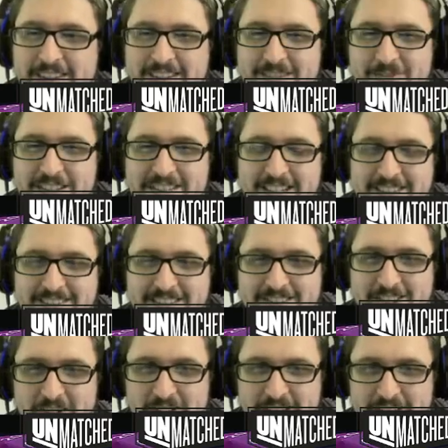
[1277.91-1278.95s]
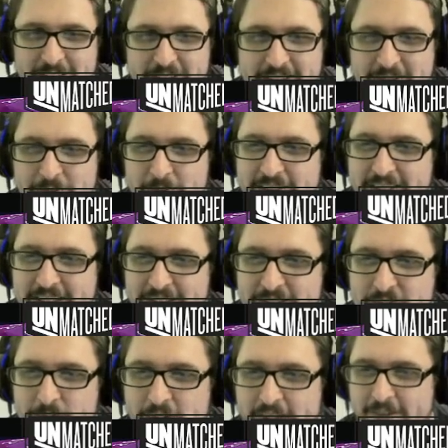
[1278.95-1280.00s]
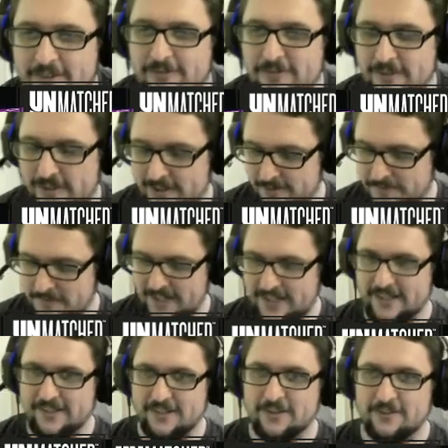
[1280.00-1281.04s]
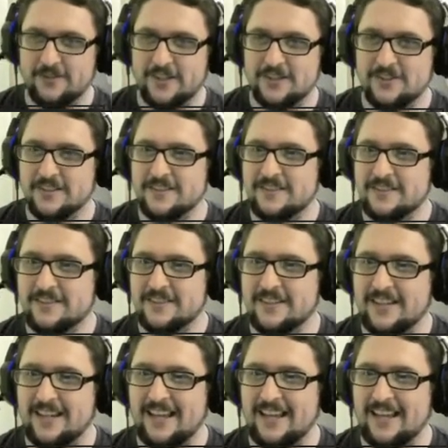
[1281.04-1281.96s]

The reason I said darn it is because once I hit 12, I get another vengeance.